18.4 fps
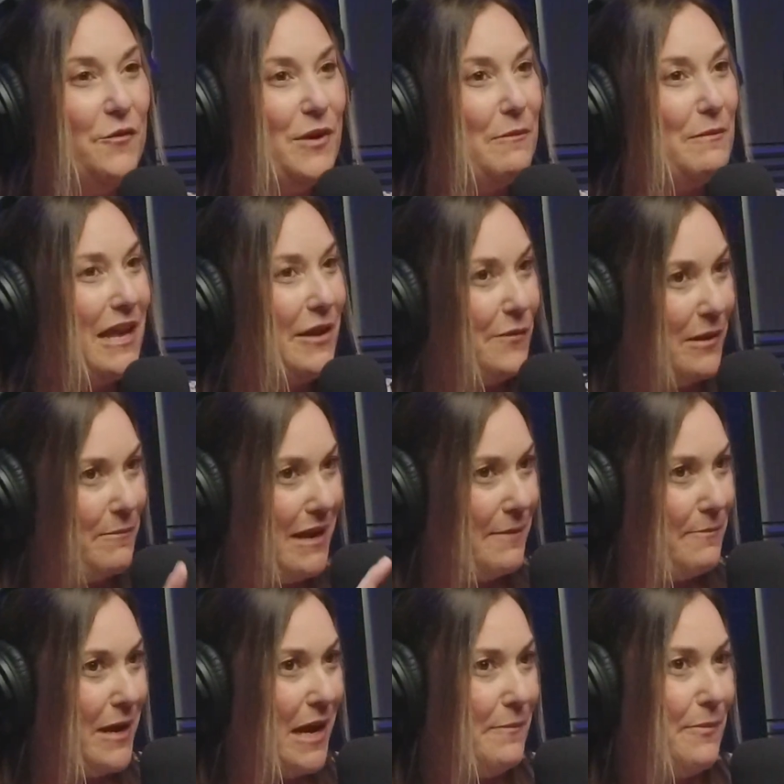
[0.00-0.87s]
We
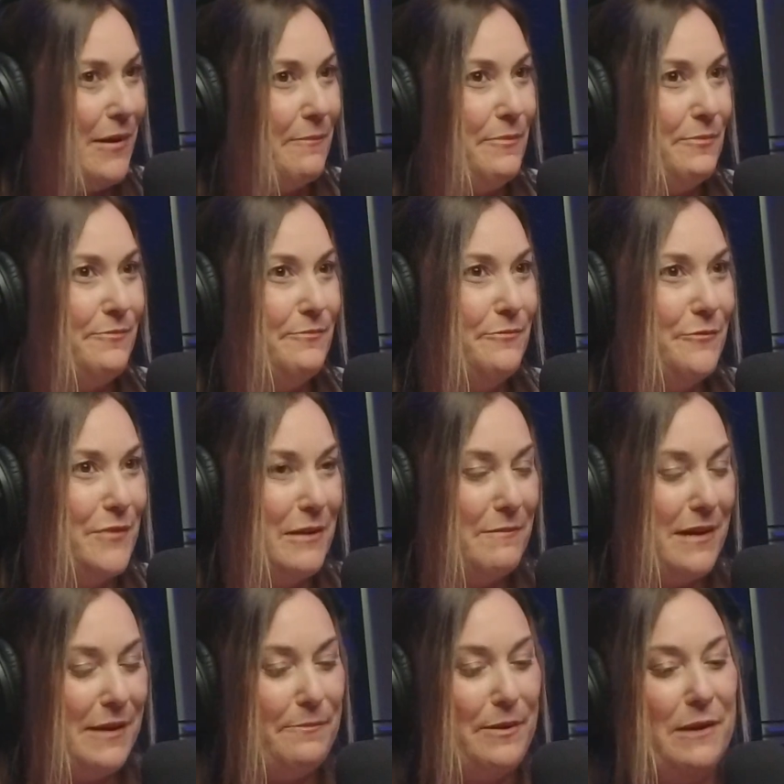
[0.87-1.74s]
might pop up. We
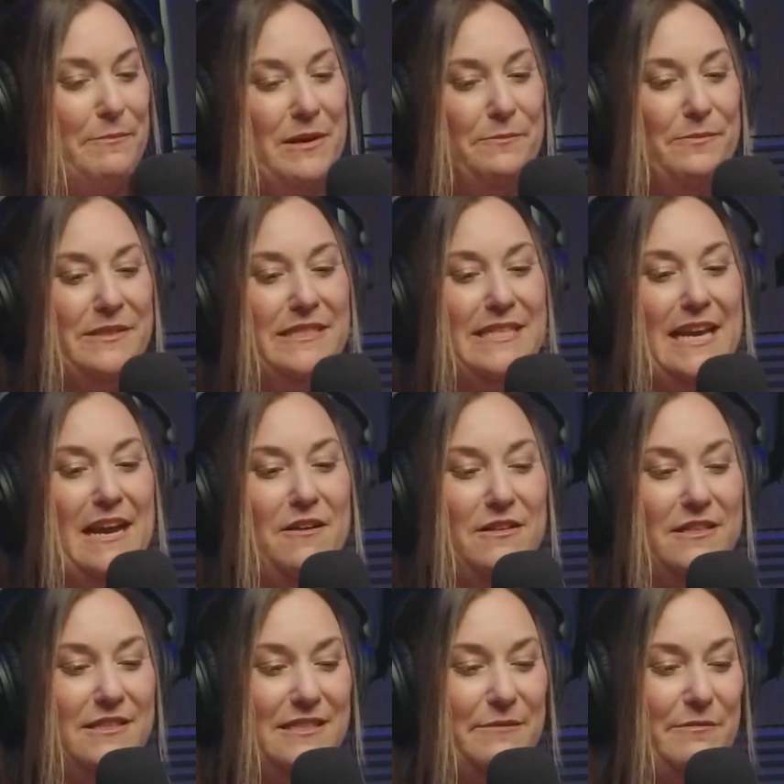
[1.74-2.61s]
might pop up in
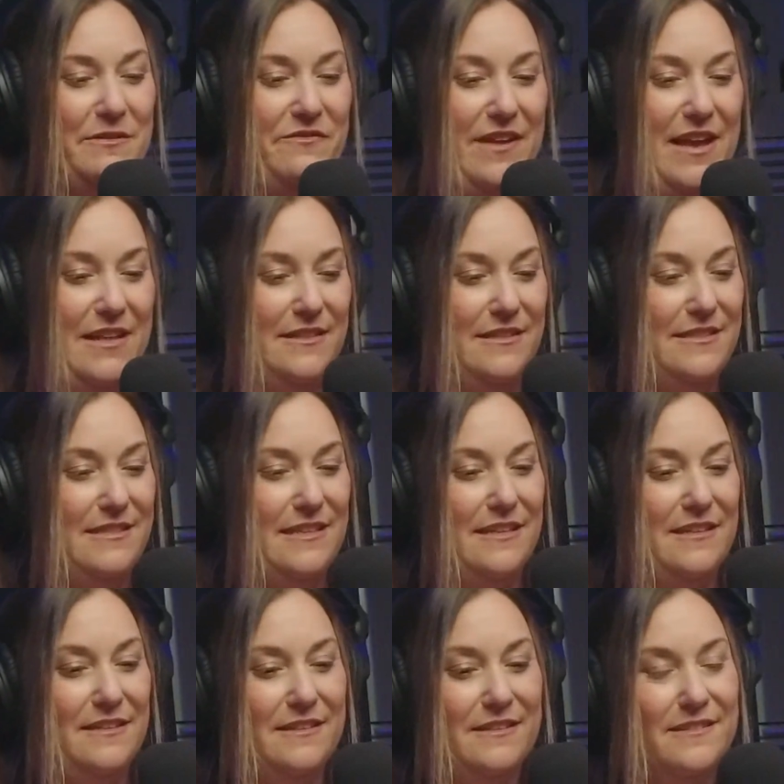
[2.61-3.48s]
town at some events
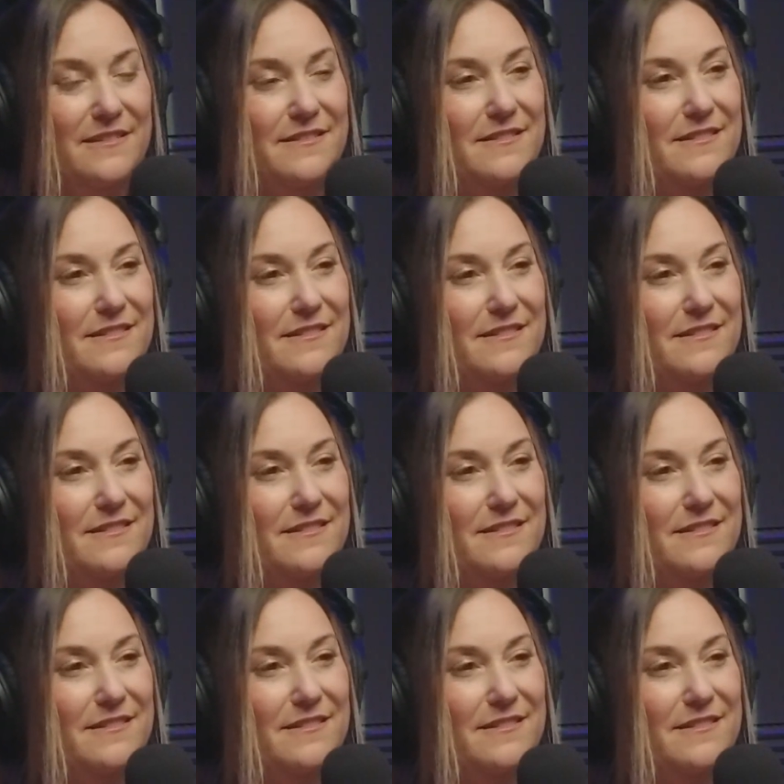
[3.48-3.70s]
and